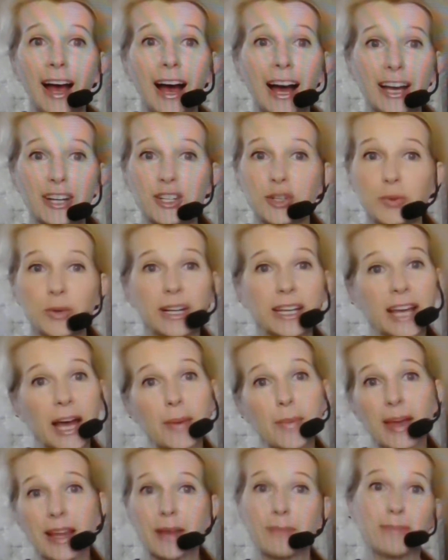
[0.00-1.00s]
I just want to
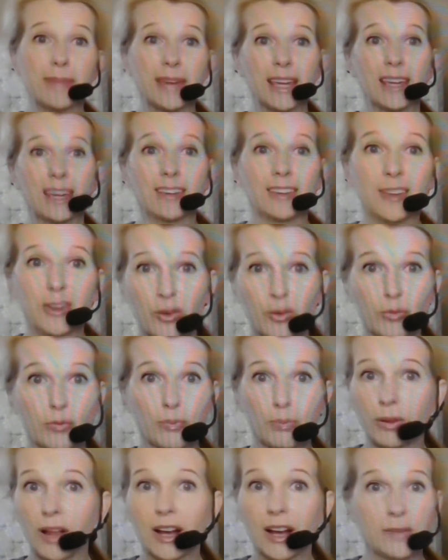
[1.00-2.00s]
come in and be
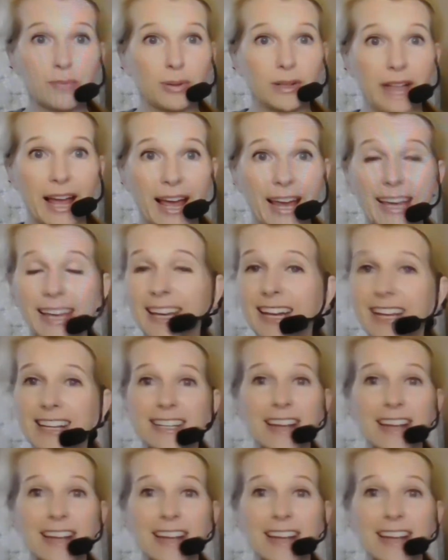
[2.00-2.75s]
plug and play,